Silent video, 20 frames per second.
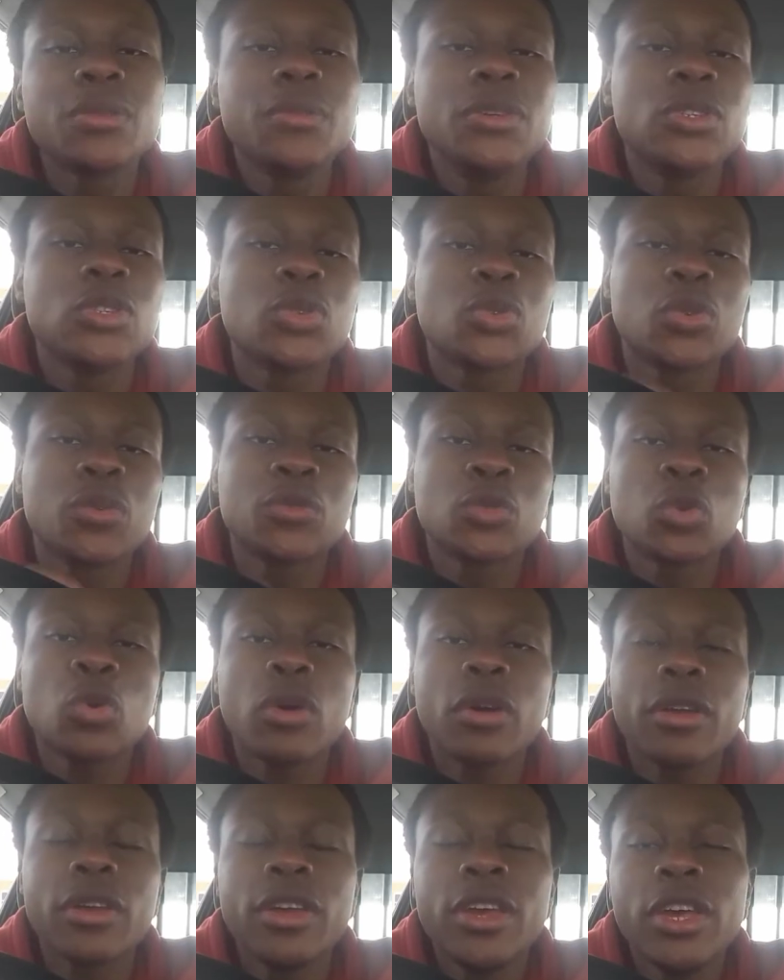meters of
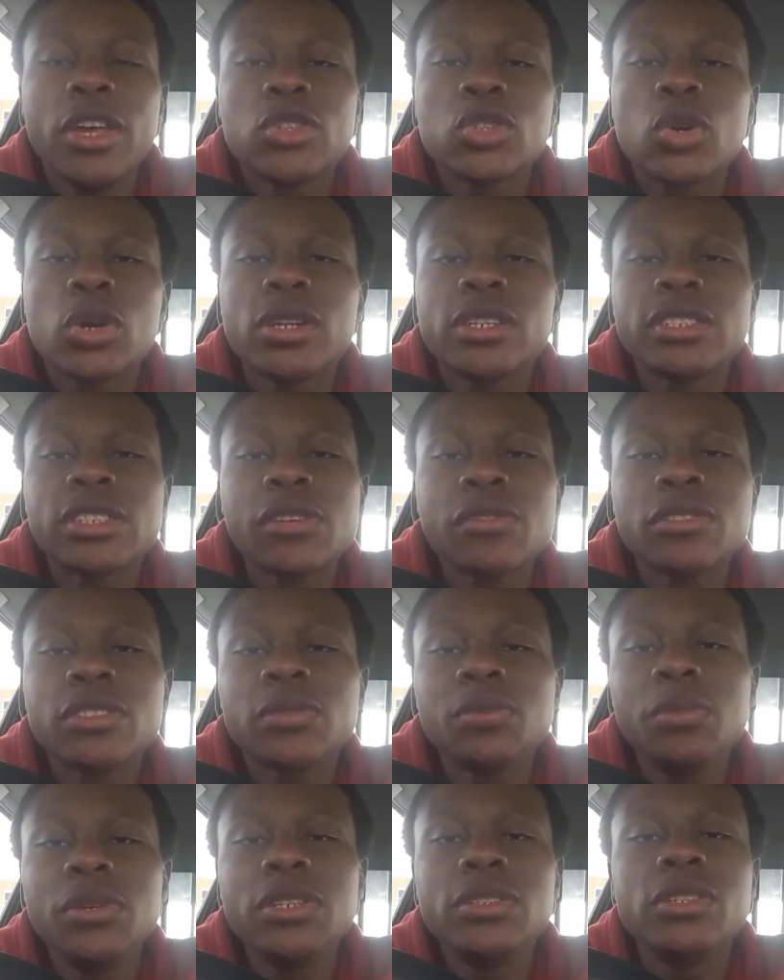torque. It's got a
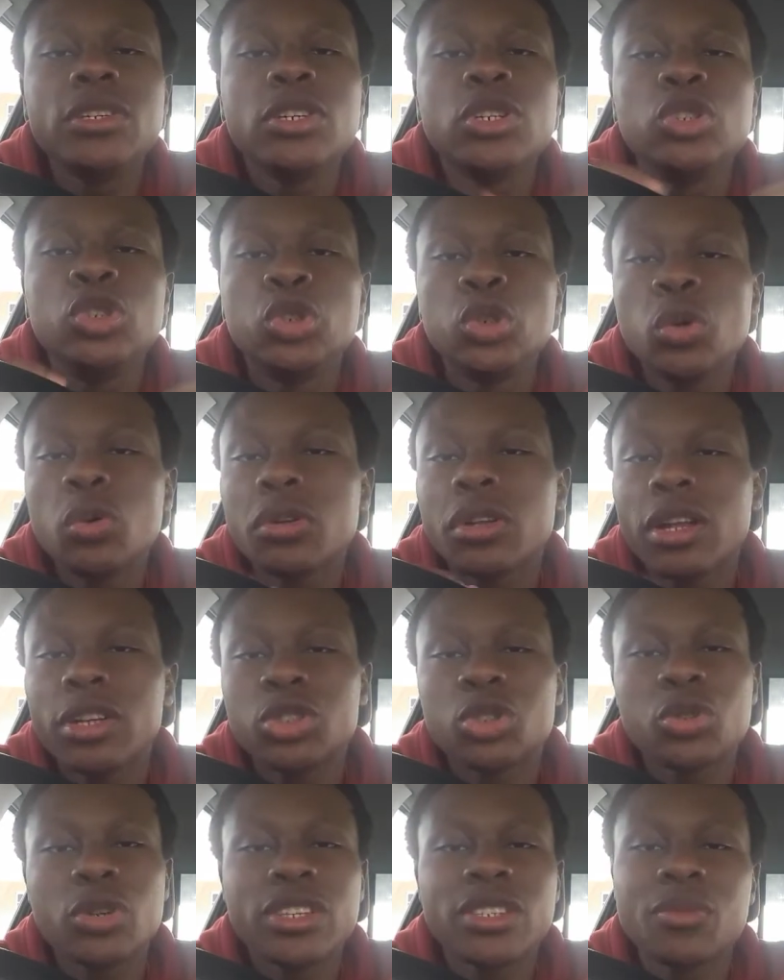7-speed dual
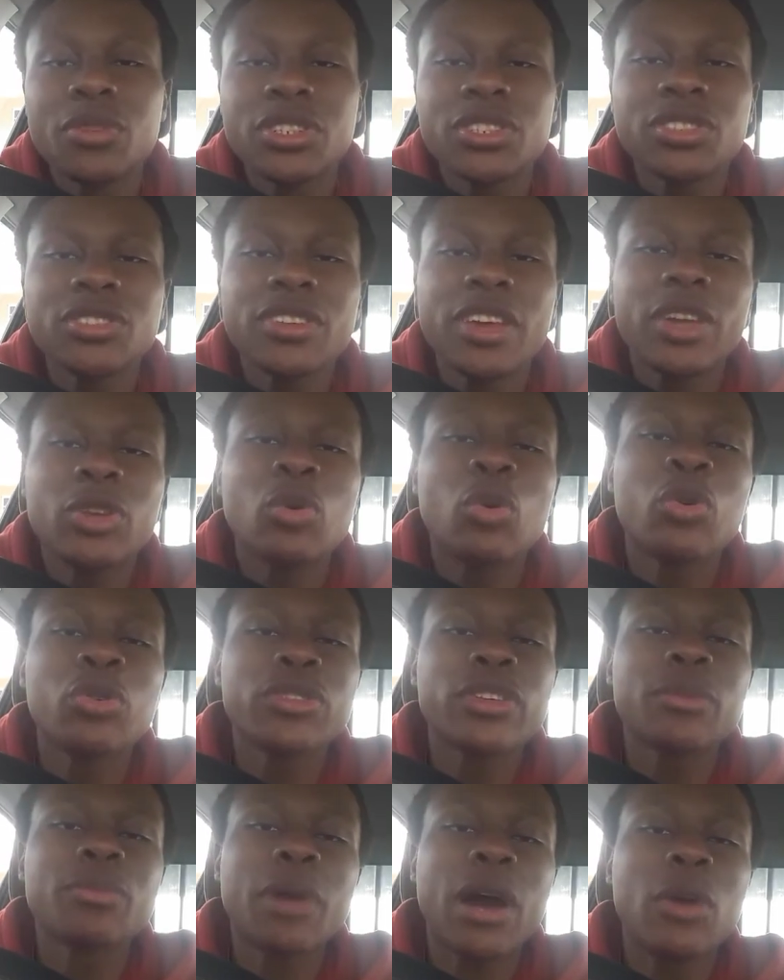clutch transmission, and all
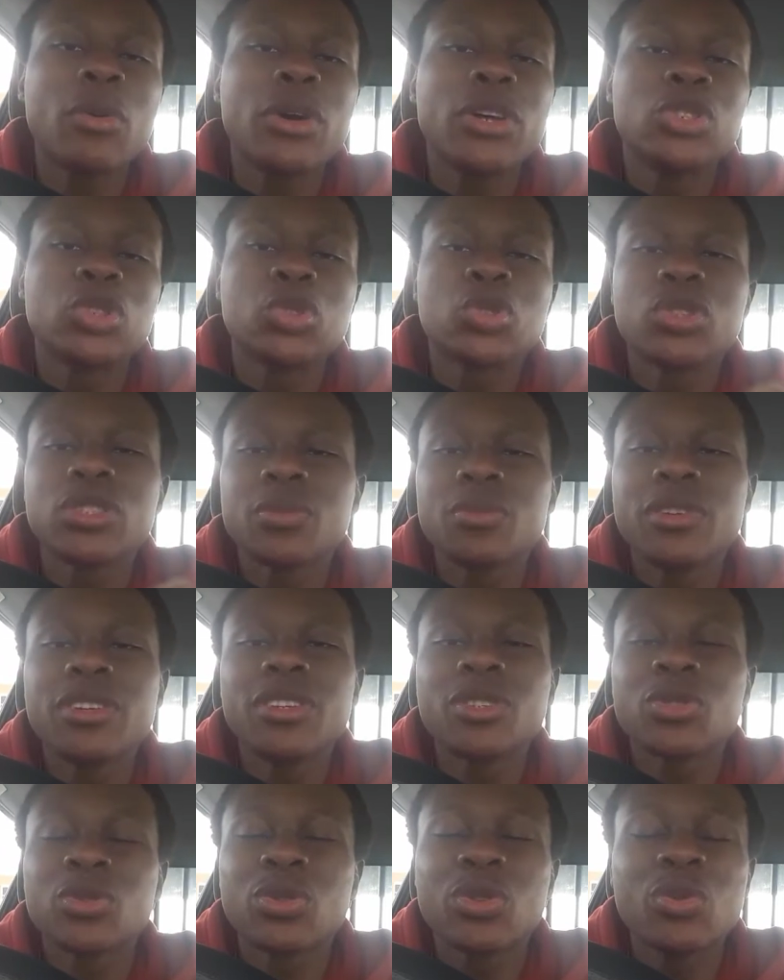that power is
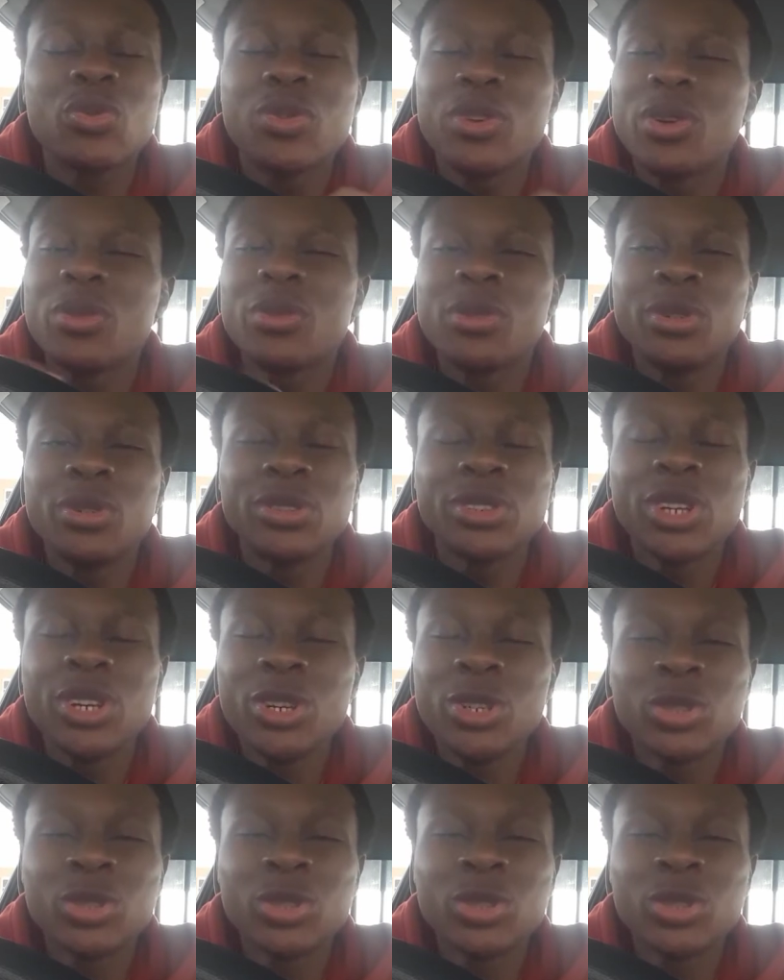transmitted to the rear wheels.